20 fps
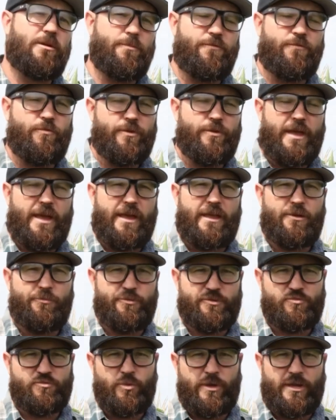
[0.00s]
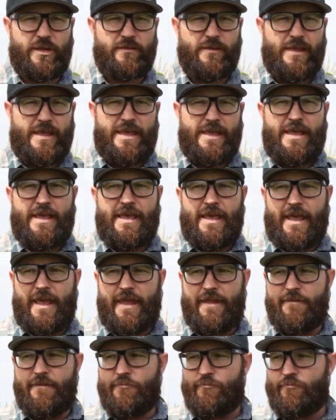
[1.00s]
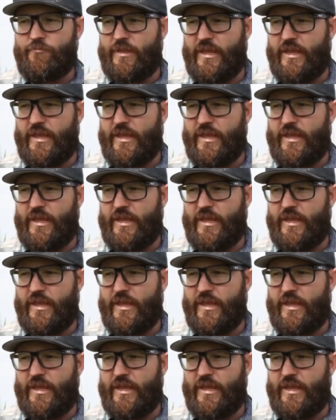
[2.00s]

before that, it was wheat. And